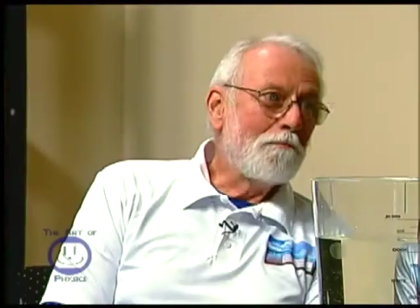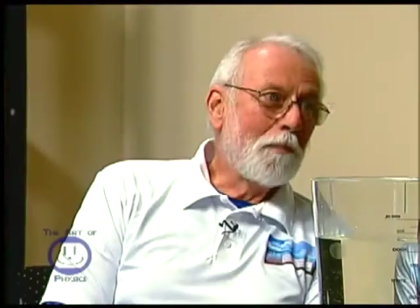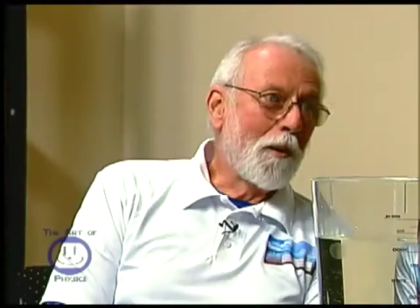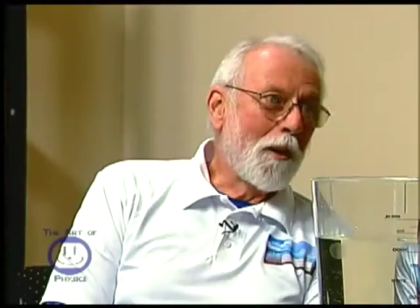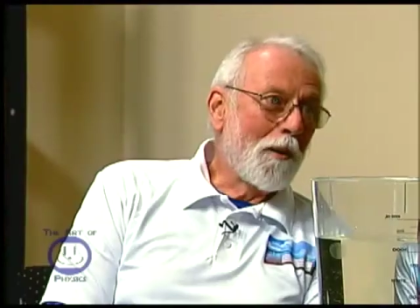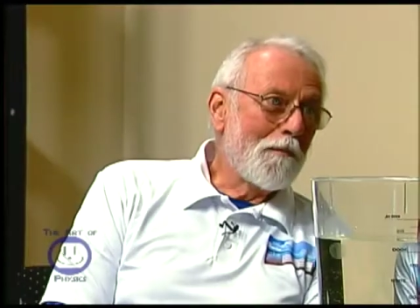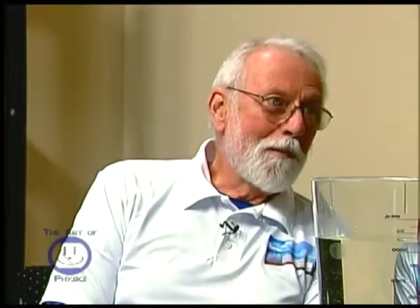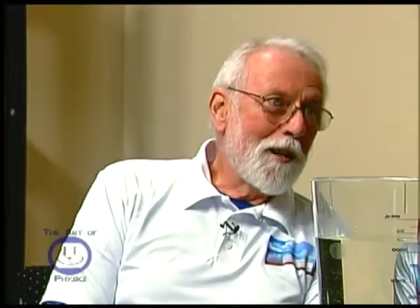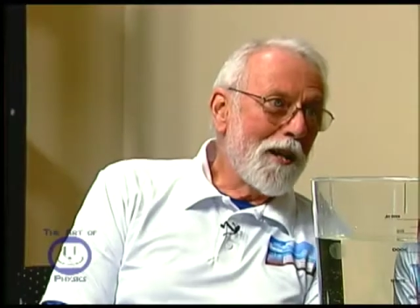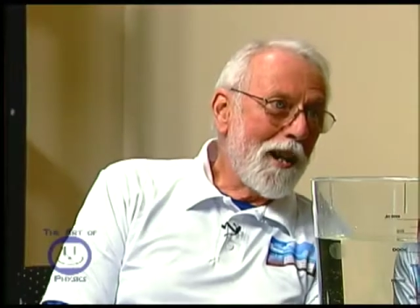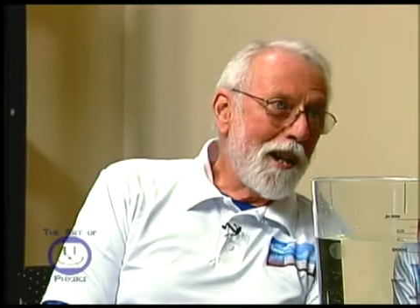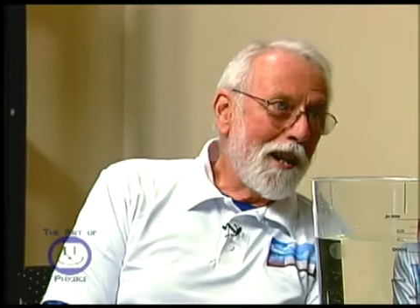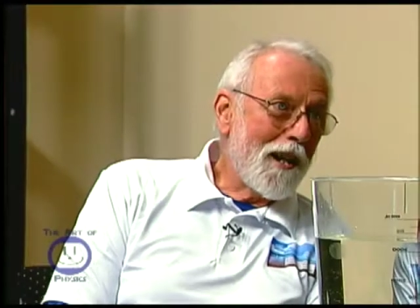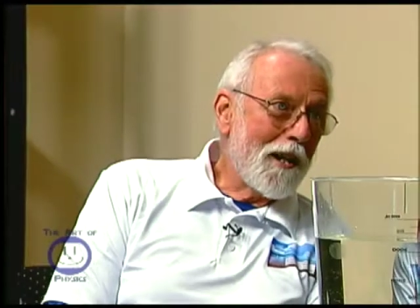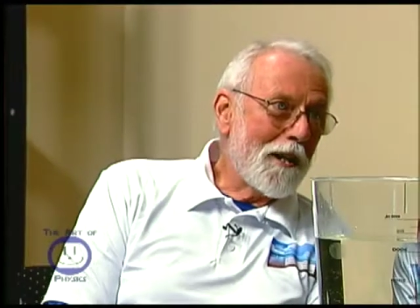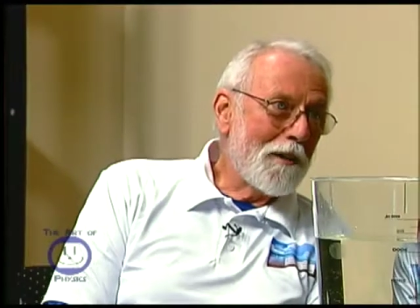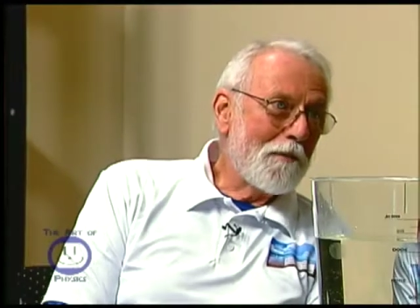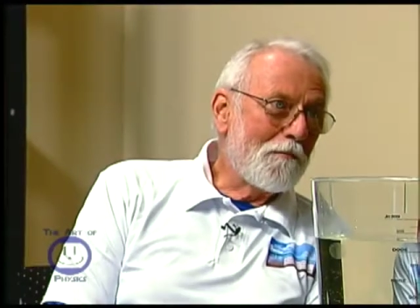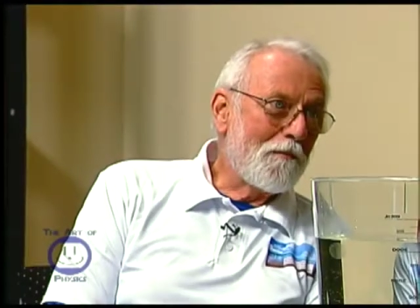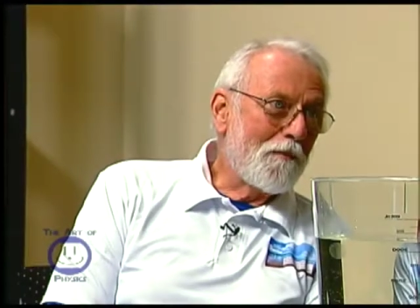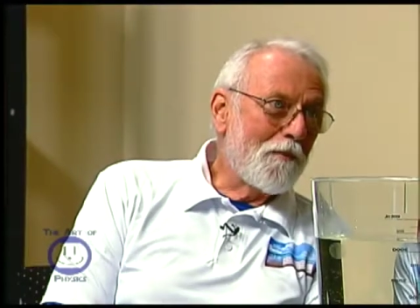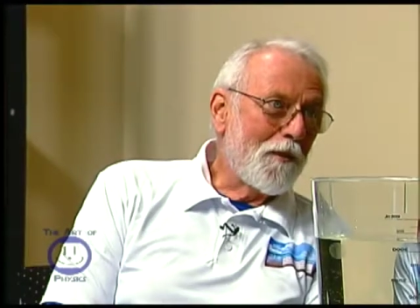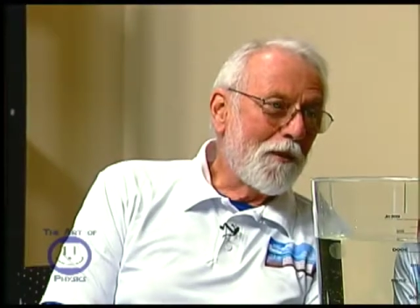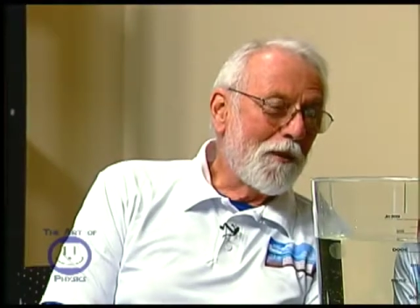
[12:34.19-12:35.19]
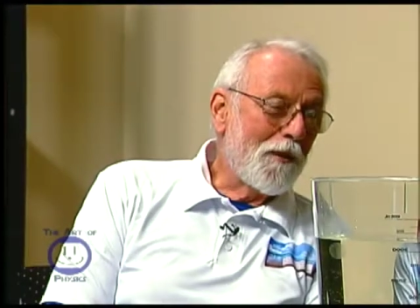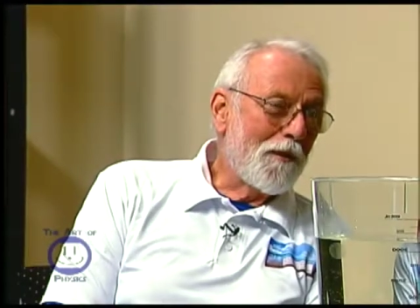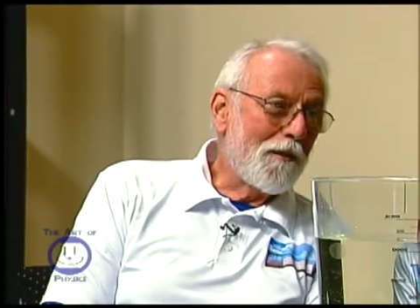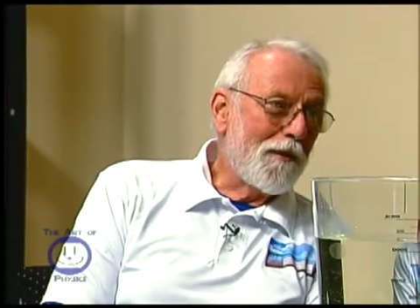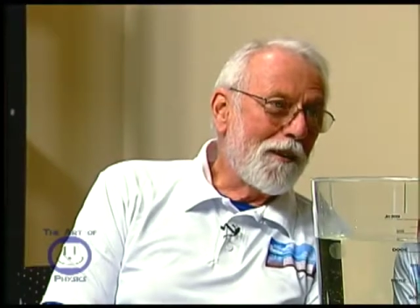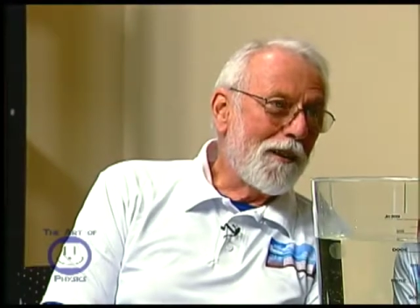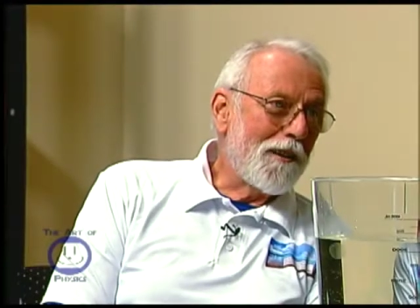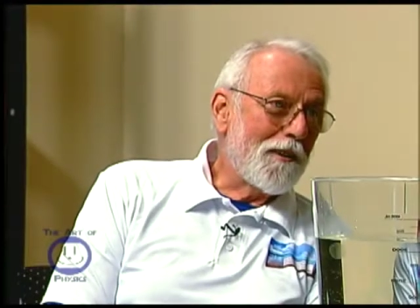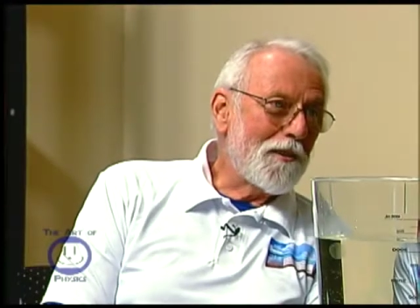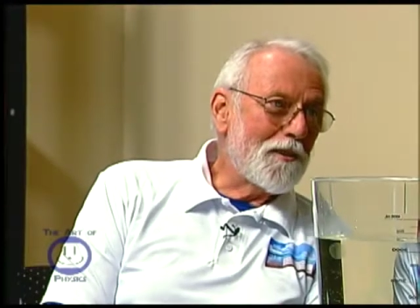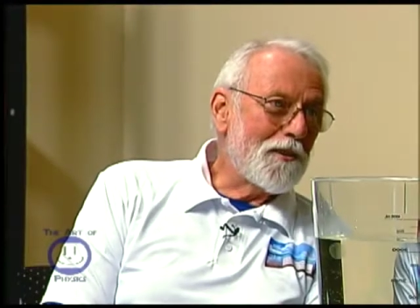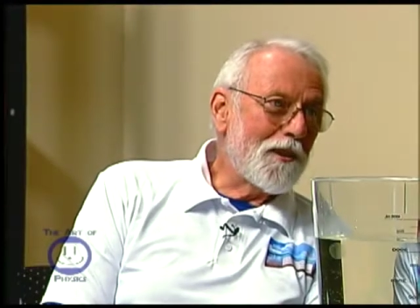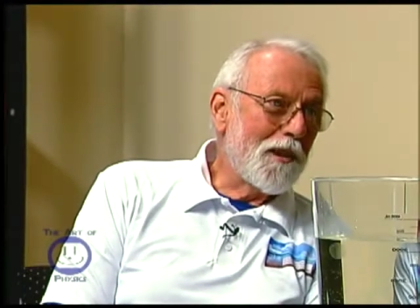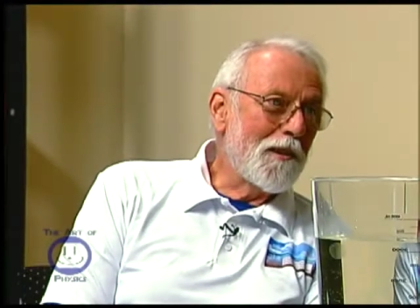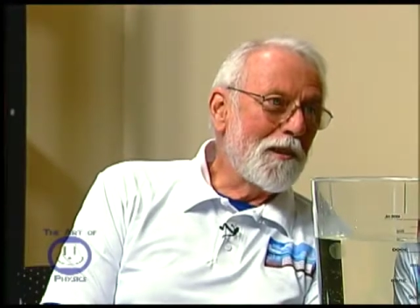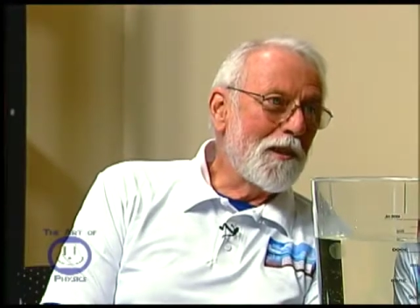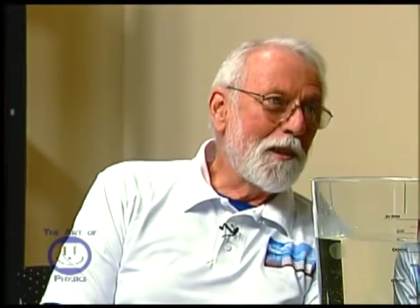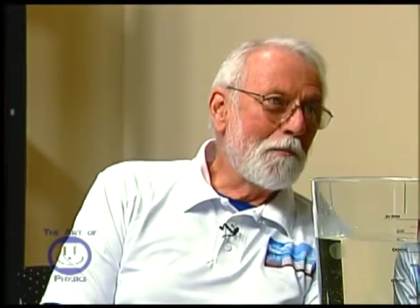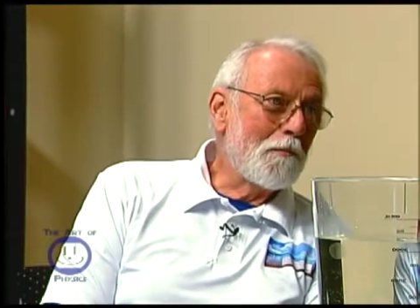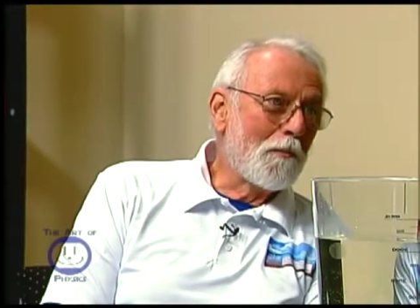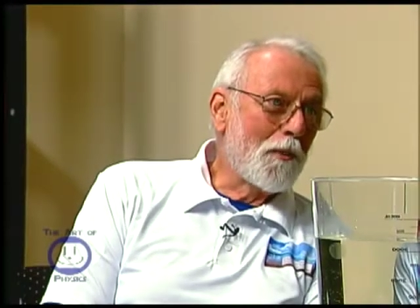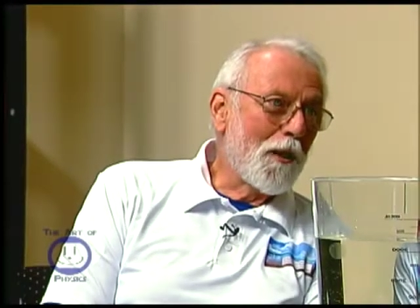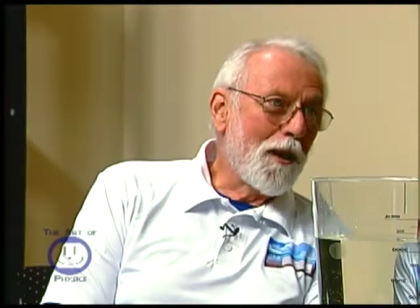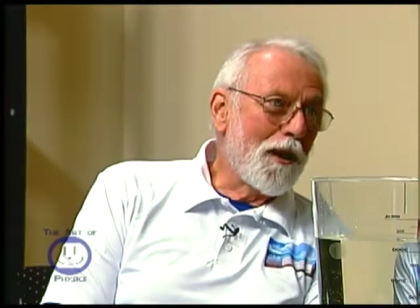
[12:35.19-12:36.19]
Birmingham for uh, right.
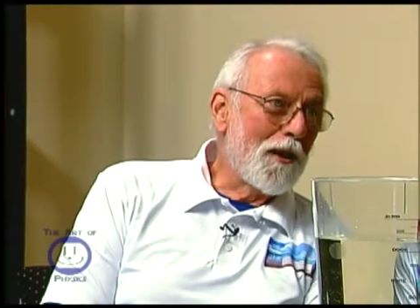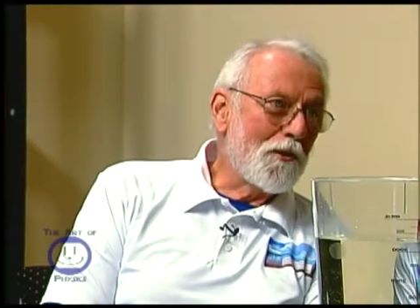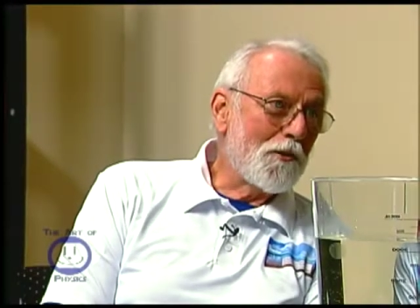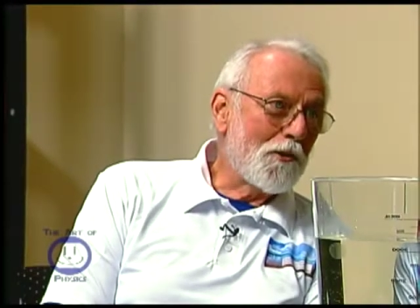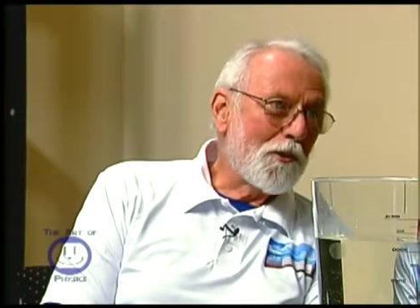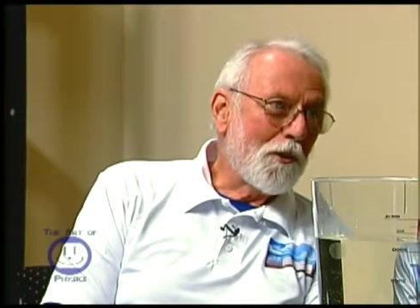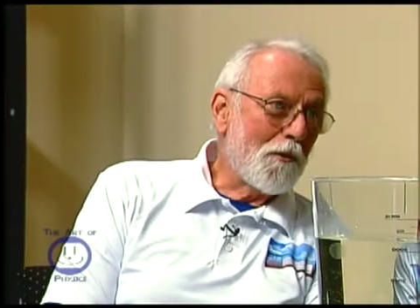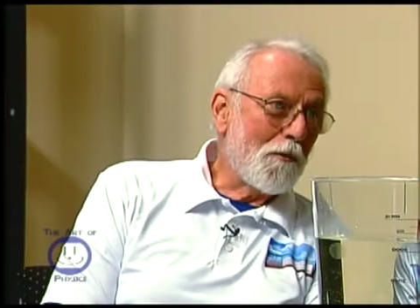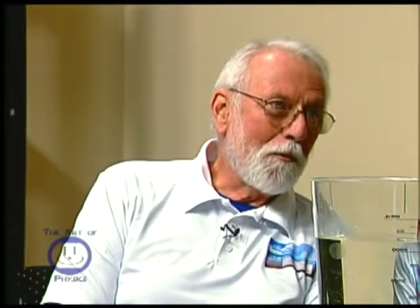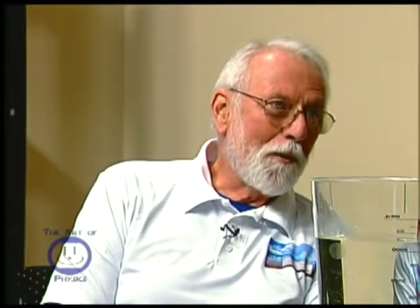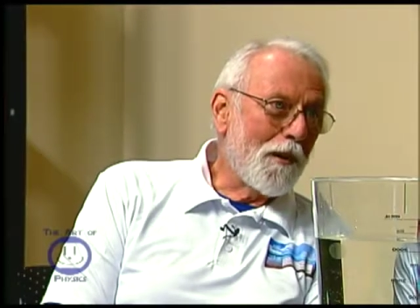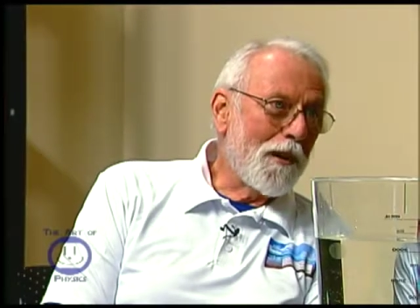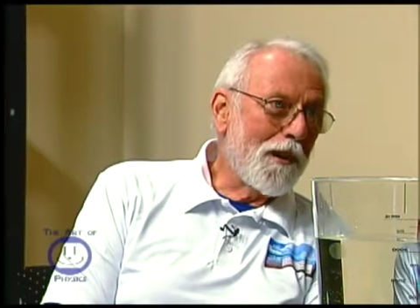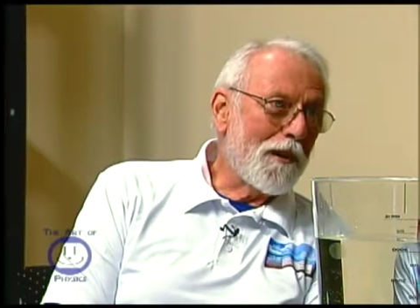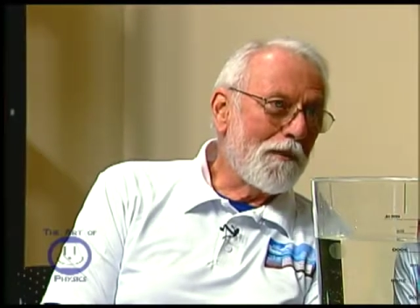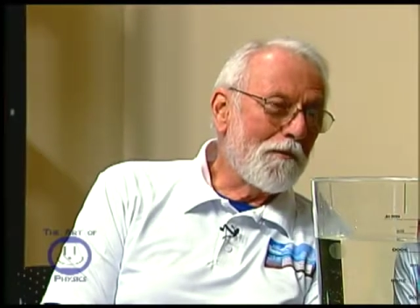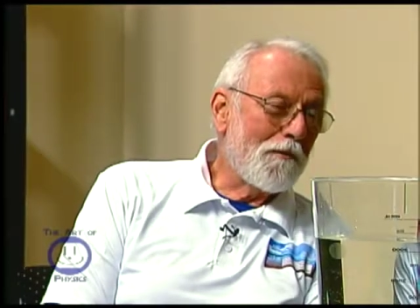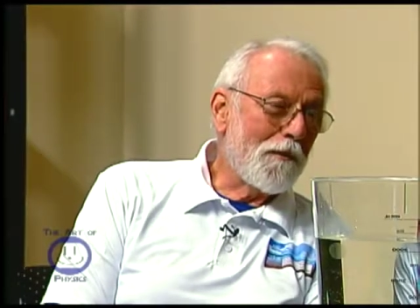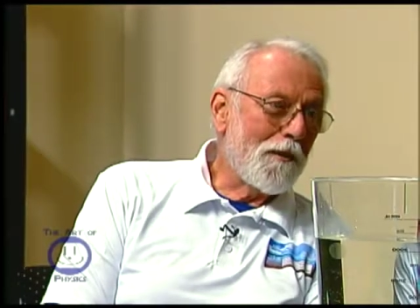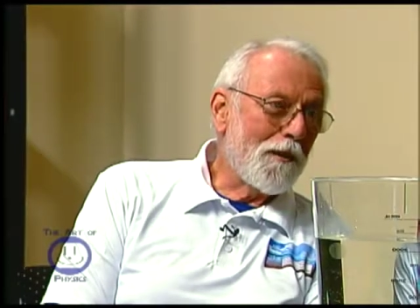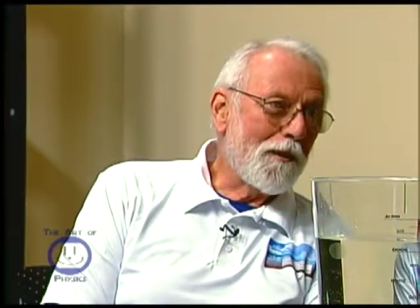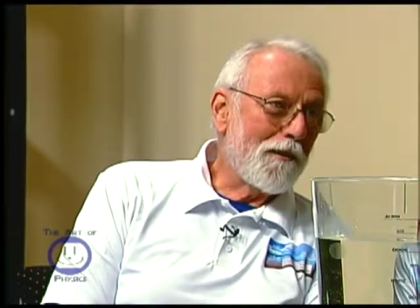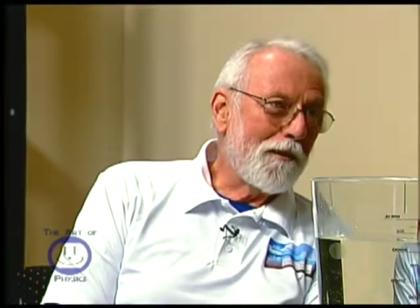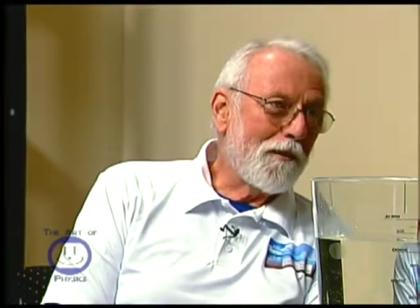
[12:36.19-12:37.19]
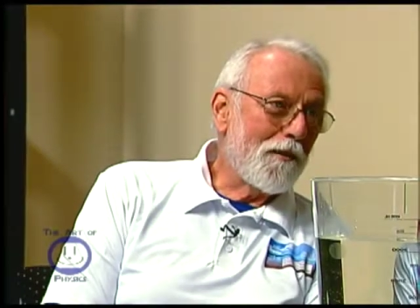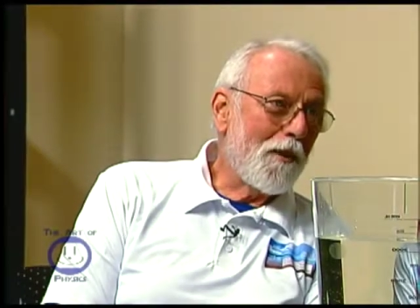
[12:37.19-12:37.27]
Sunday brunch or yep, whatever, yep.